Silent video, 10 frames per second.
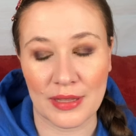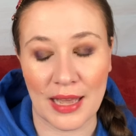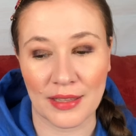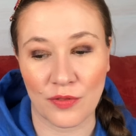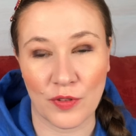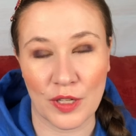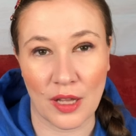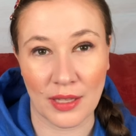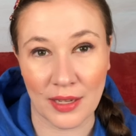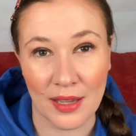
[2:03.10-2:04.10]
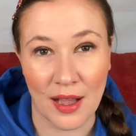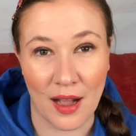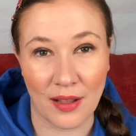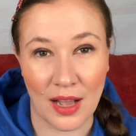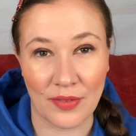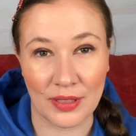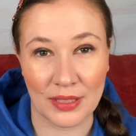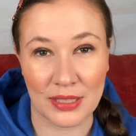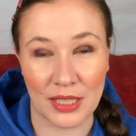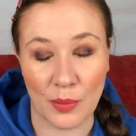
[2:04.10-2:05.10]
that finale, I'll have it
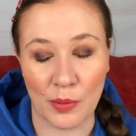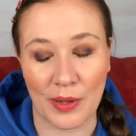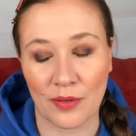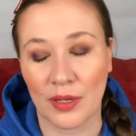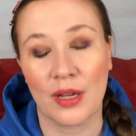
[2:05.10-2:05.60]
listed up above.